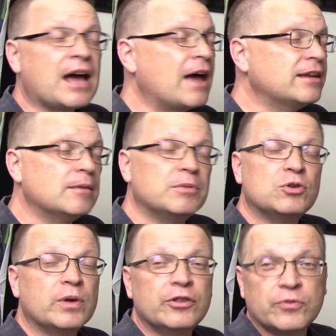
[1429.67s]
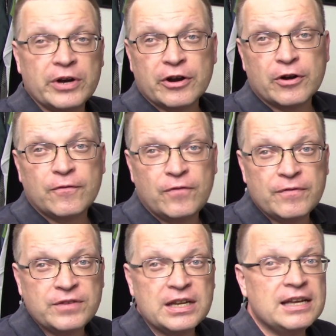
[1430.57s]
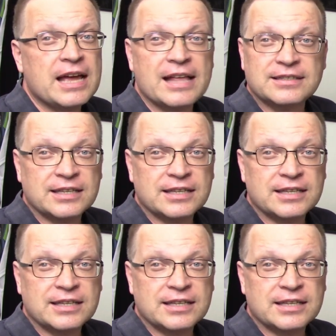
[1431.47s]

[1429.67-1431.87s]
I get between 350 and